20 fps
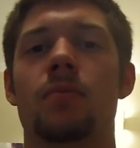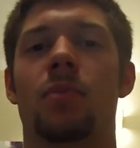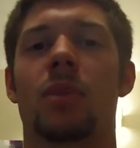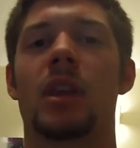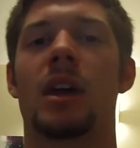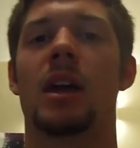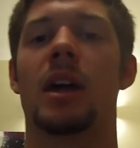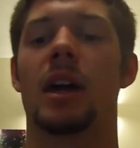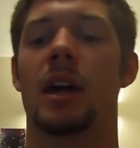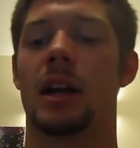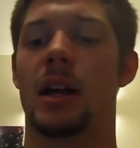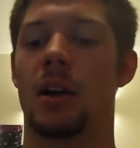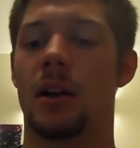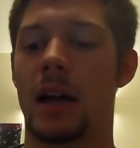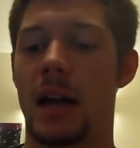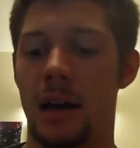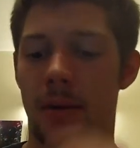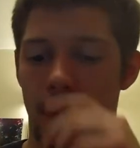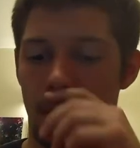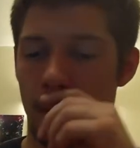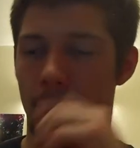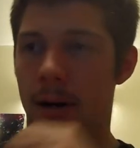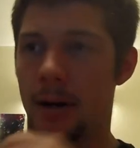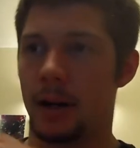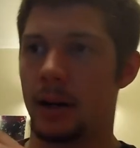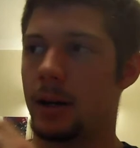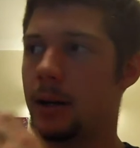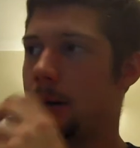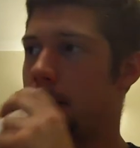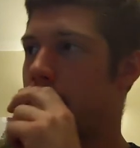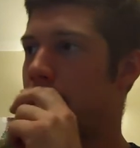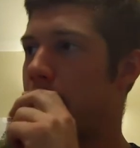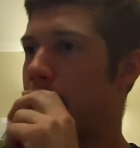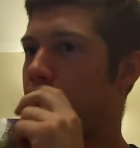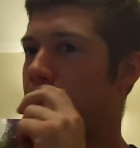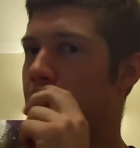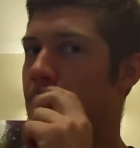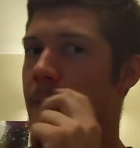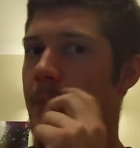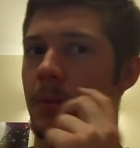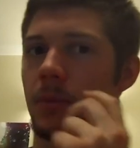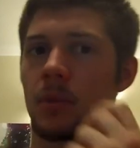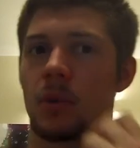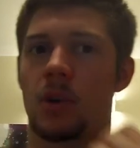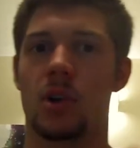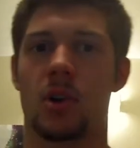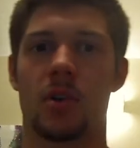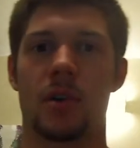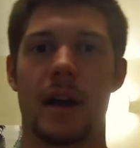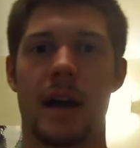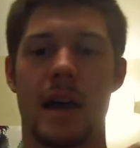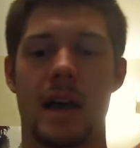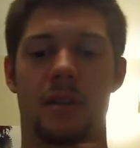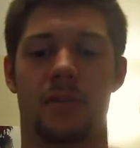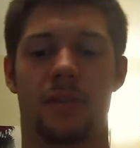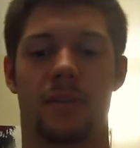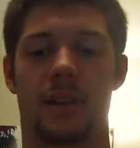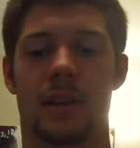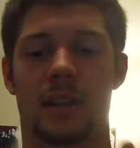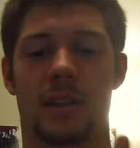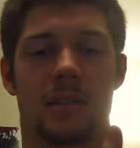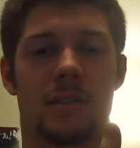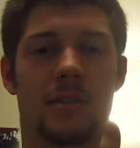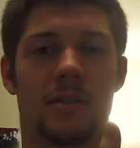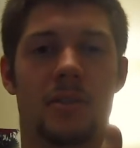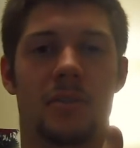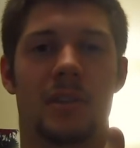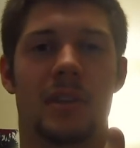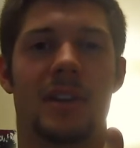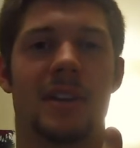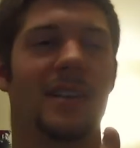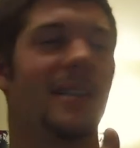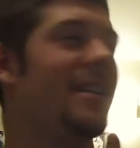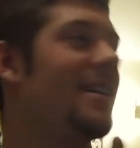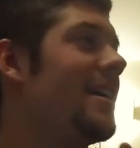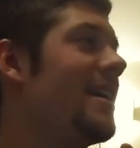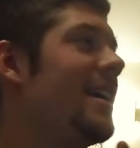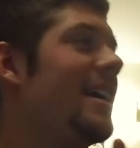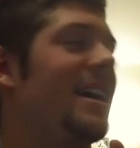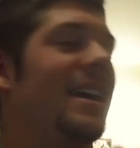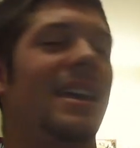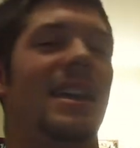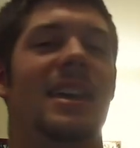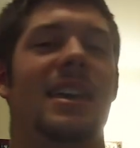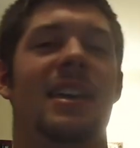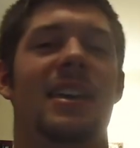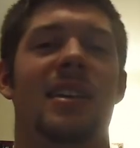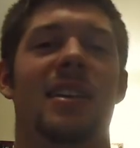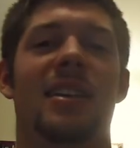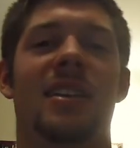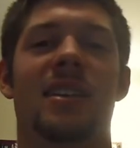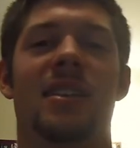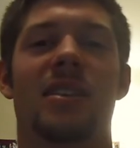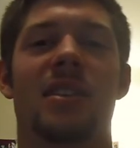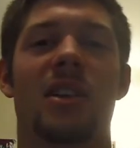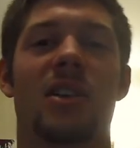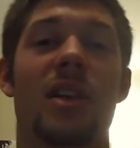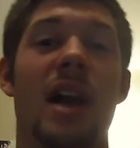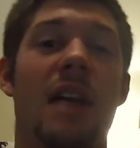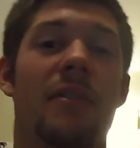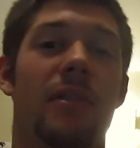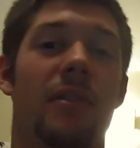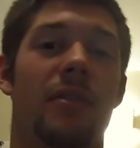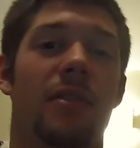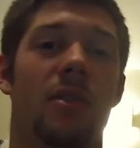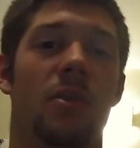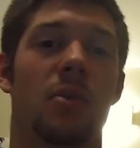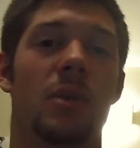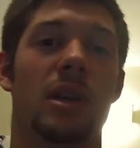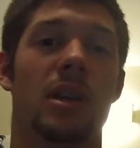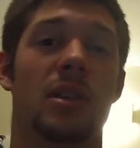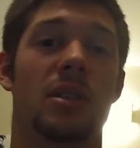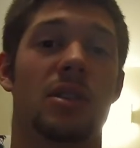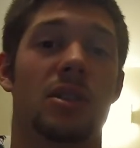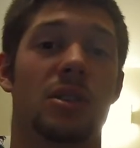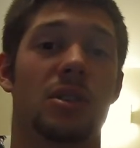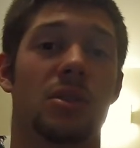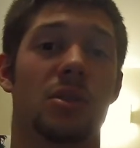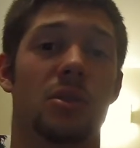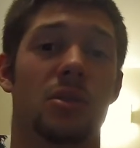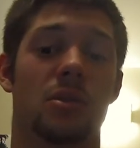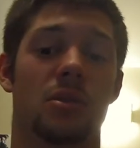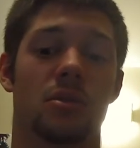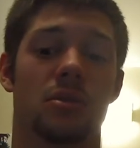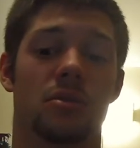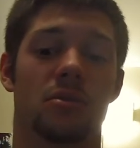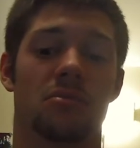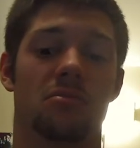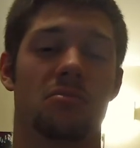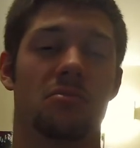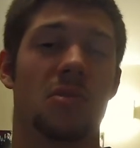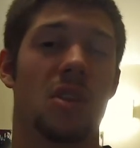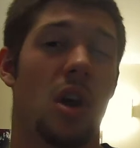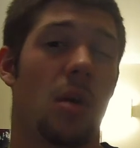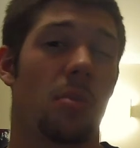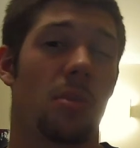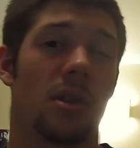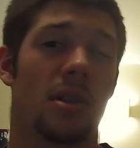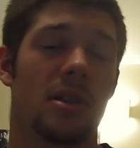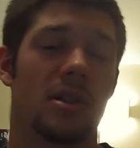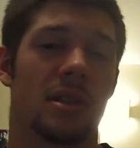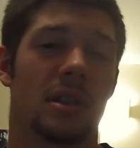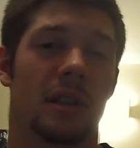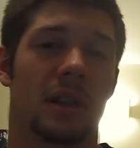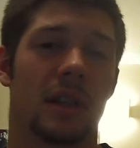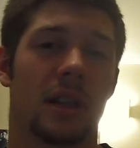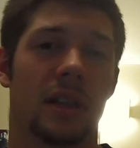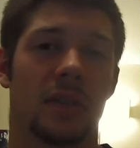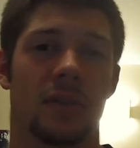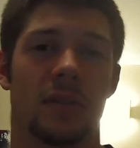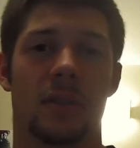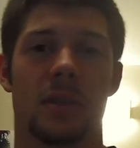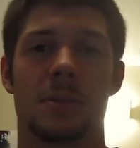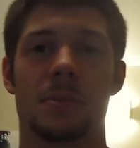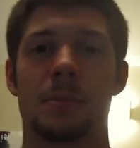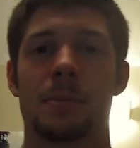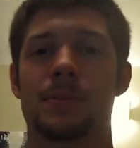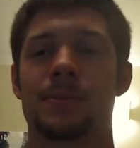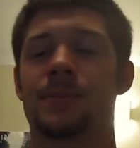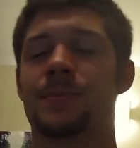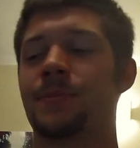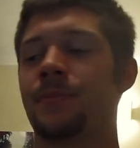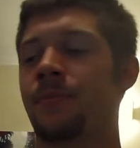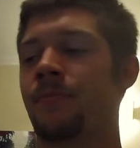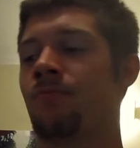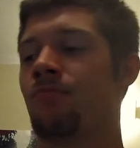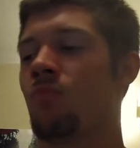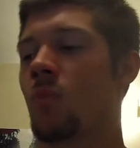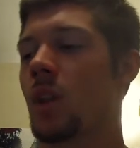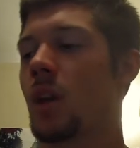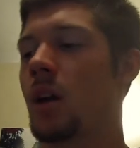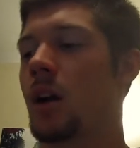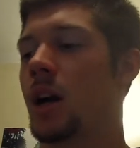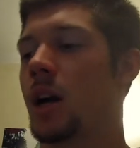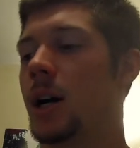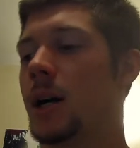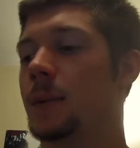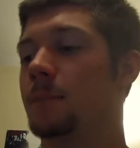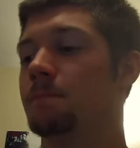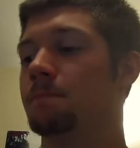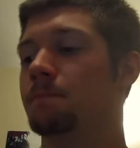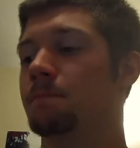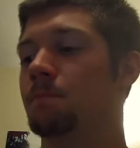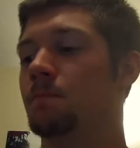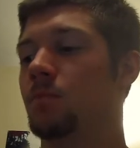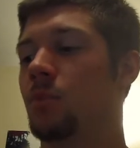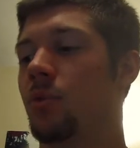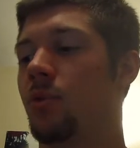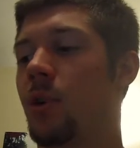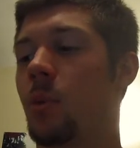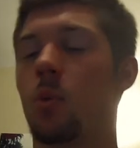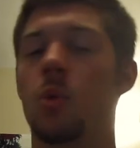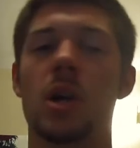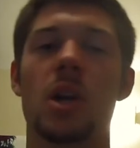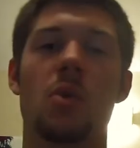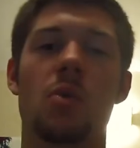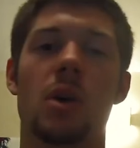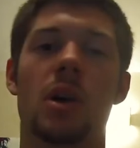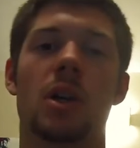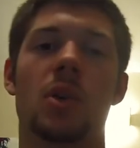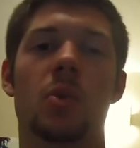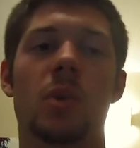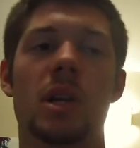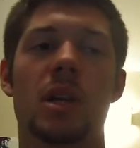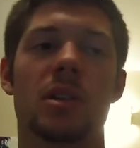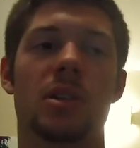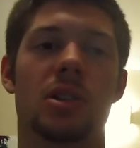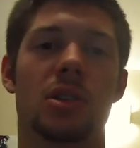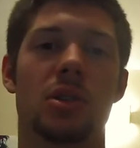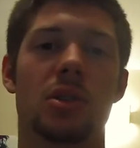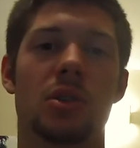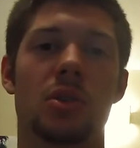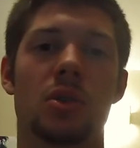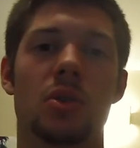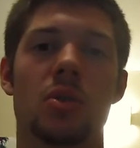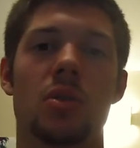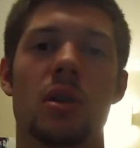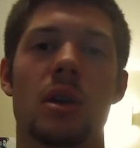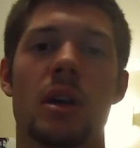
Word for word: and I'll have here a graph, or I guess over here, the graph of the week 2 numbers and lifts. From week 1 to week 2,